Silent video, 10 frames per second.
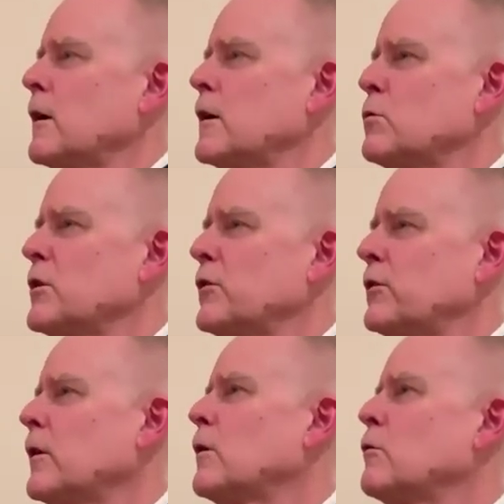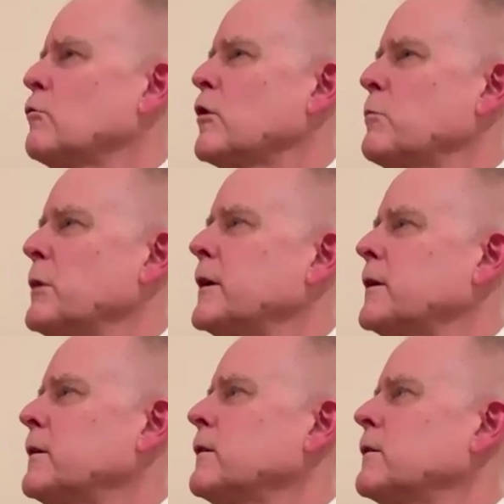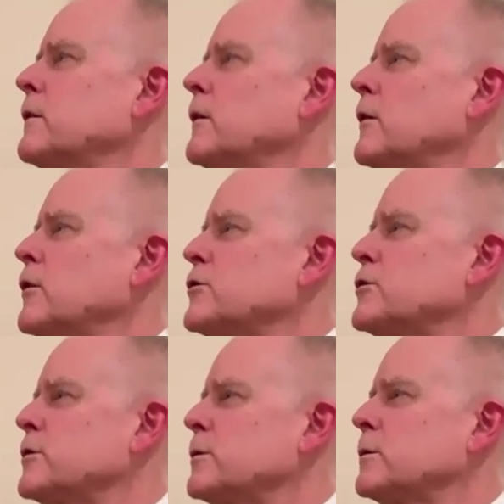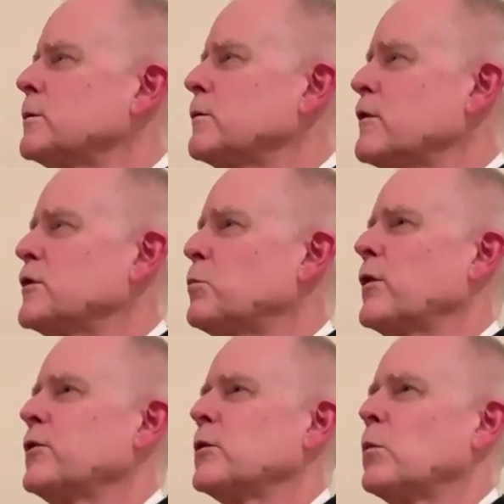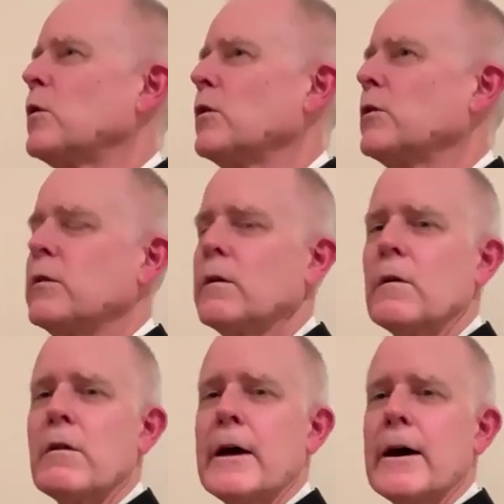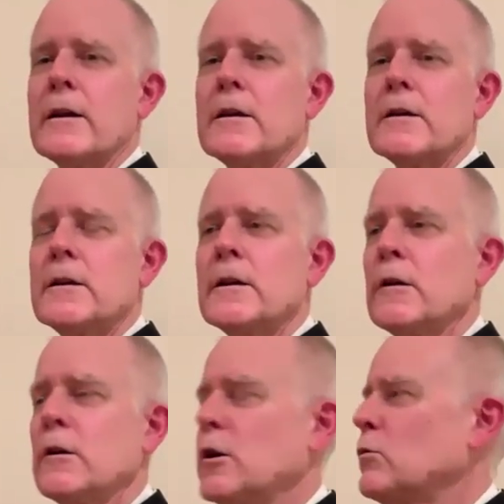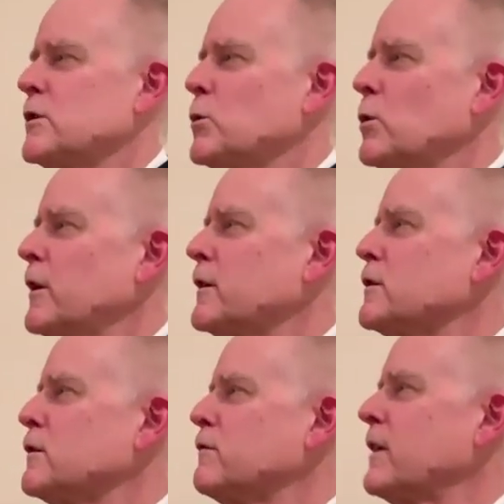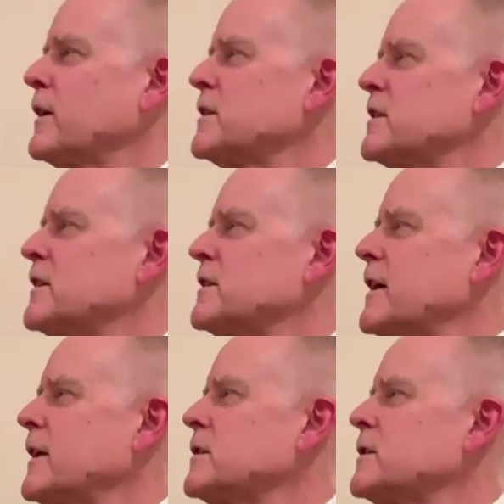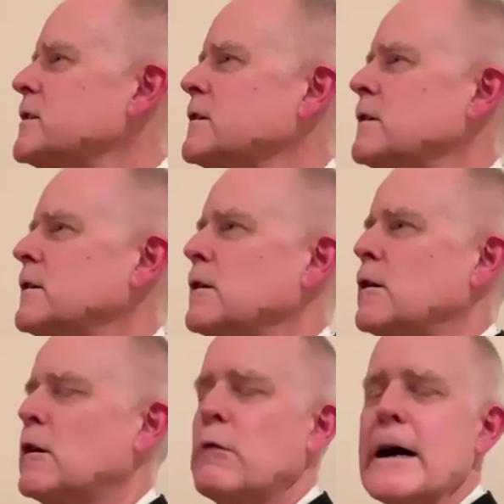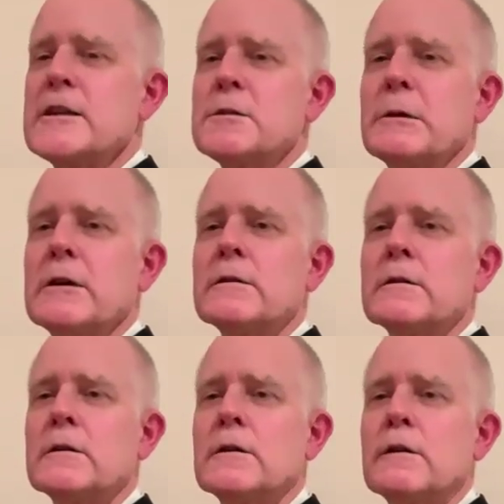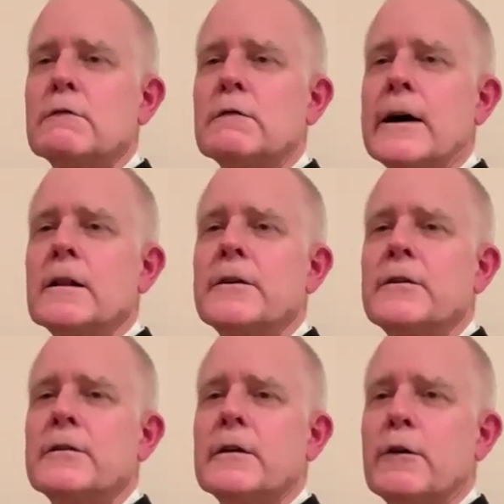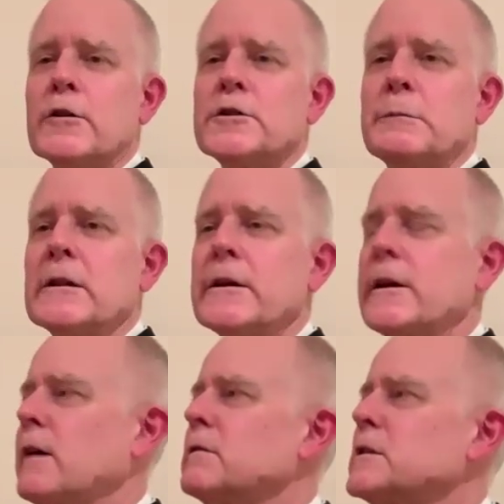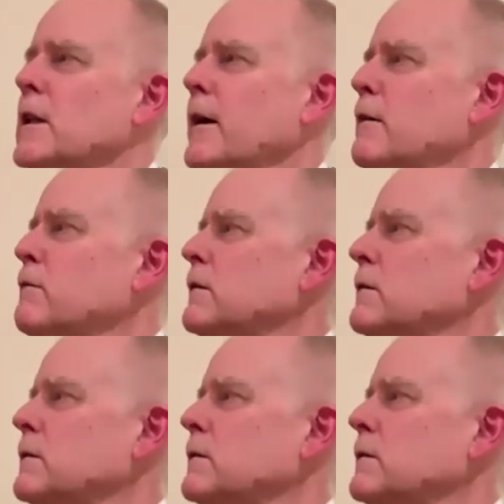He was so committed to these principles that he was willing to face intense harassment, violence, and ultimately gave his life.